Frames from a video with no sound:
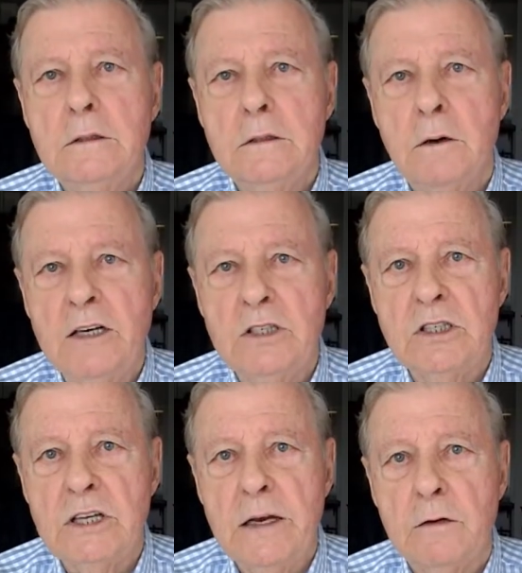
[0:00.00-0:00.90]
So I
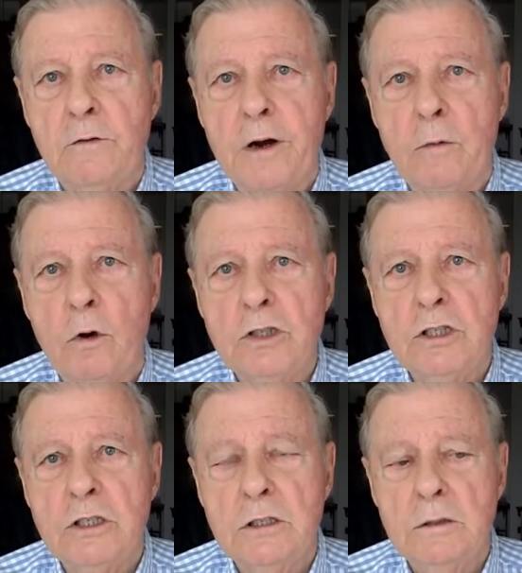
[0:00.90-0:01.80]
just stayed in the of
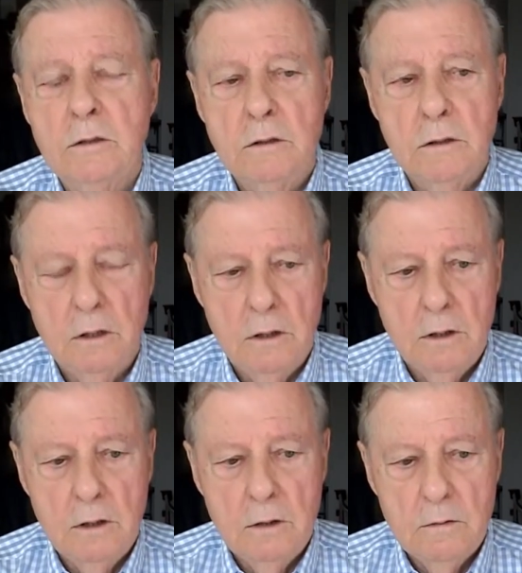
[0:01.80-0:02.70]
Washington,
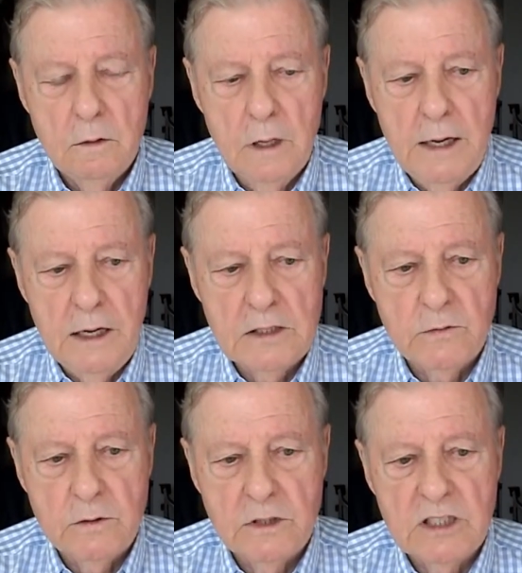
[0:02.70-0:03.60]
I guess,
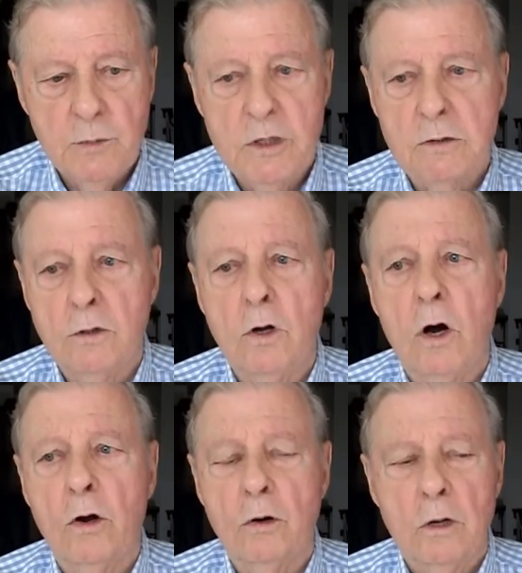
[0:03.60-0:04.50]
for six months or
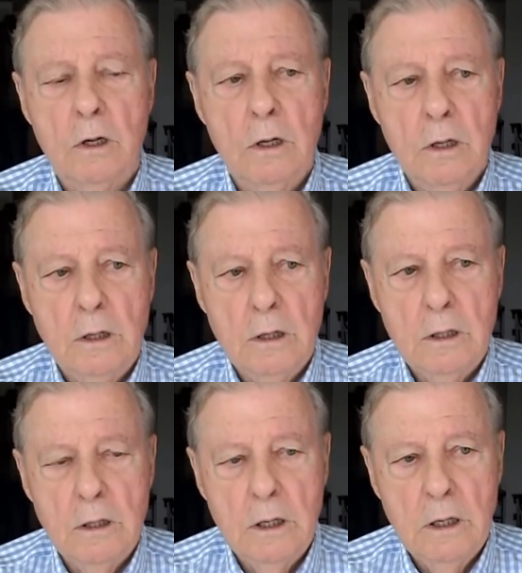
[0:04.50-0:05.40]
longer,
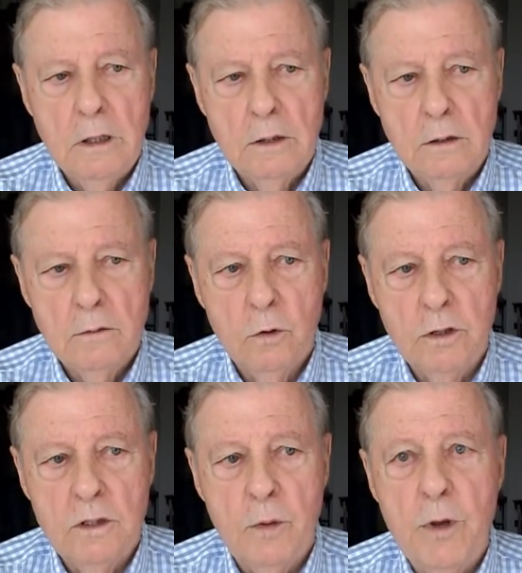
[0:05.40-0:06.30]
and uh,
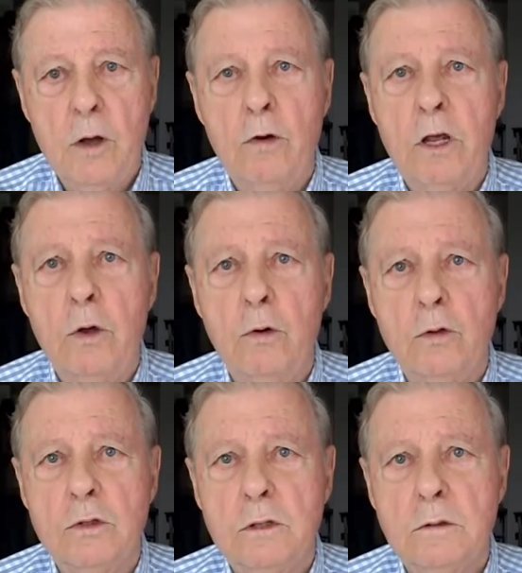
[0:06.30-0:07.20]
worked in the
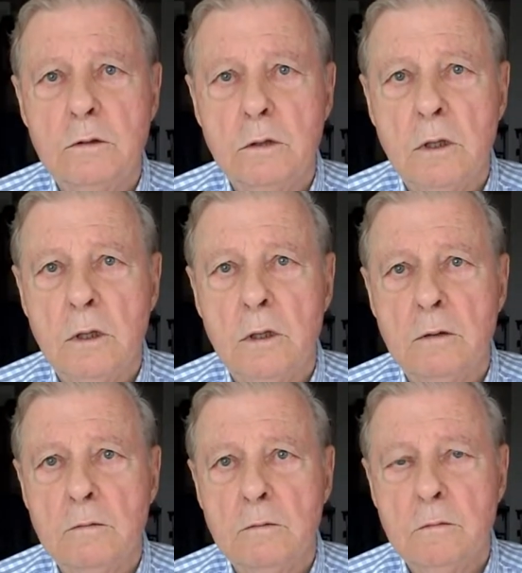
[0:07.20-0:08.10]
BOQs, uh,
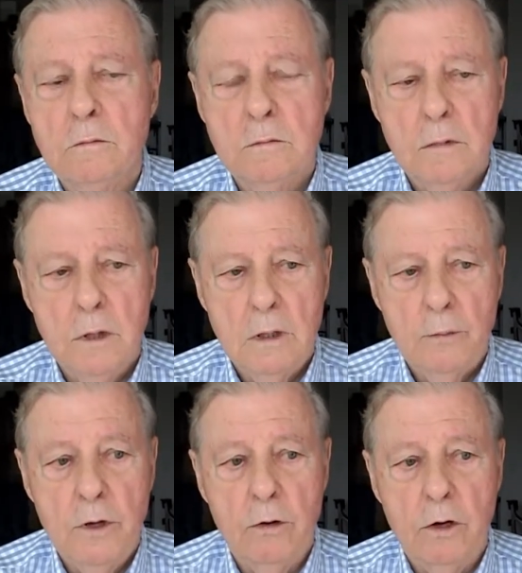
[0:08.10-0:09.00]
um,
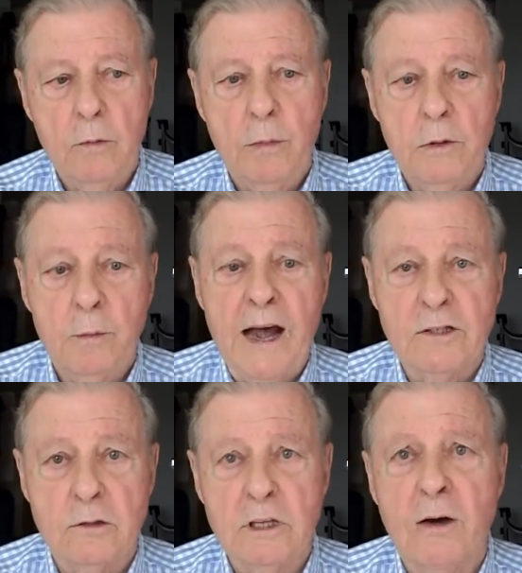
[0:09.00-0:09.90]
BOQ
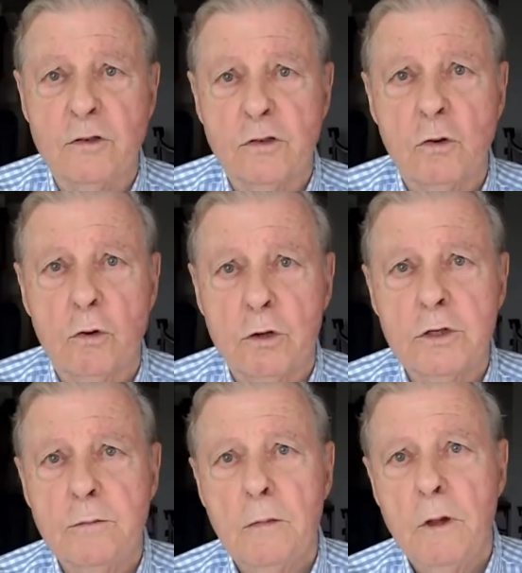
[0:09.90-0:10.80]
Bachelor's Officers'
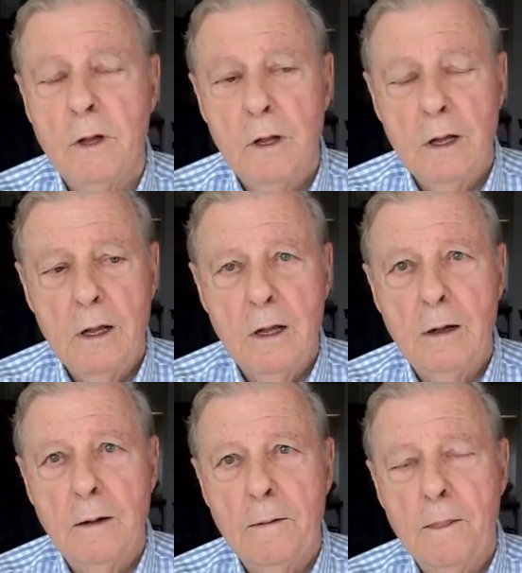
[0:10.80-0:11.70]
Quarters. What,
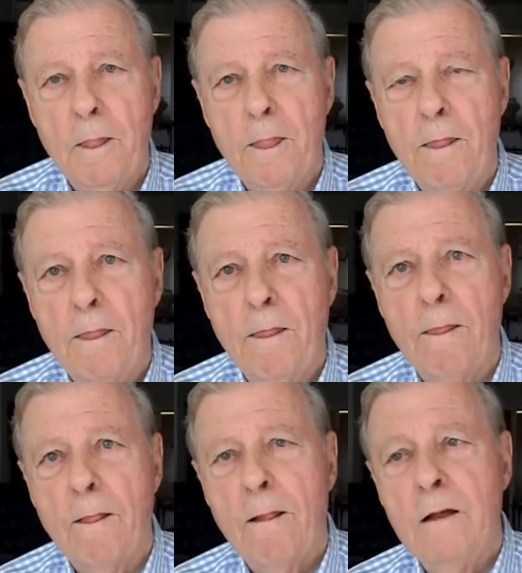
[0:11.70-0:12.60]
what, what part of
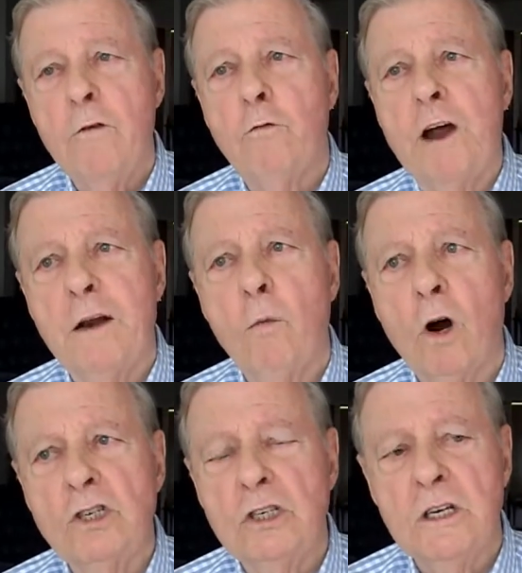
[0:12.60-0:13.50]
Washington was it Ephrata called? Ephrata,
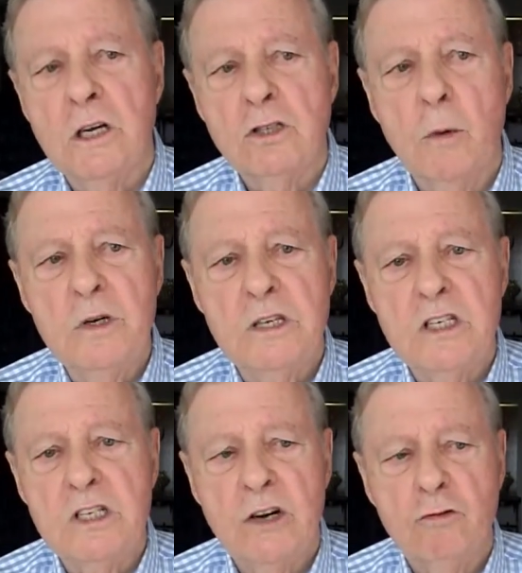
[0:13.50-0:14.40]
Washington. It's almost
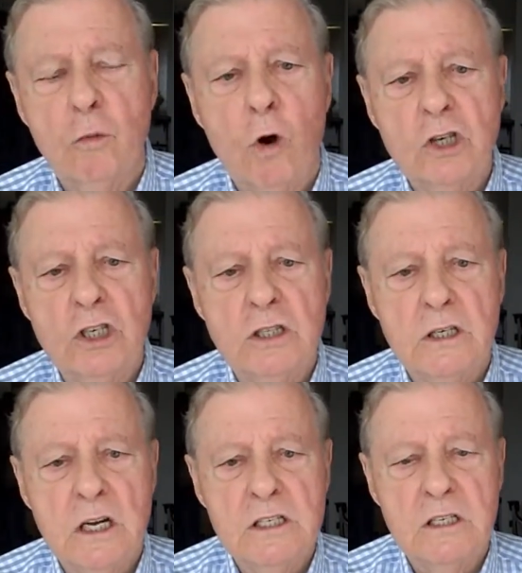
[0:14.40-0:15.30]
in central
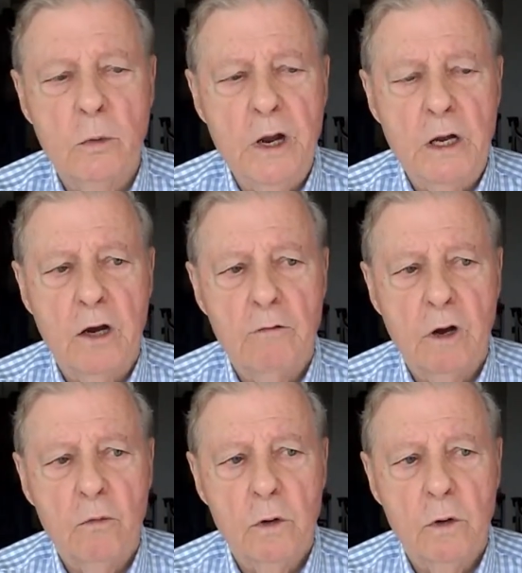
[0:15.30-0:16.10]
Washington. It's in the wheat country.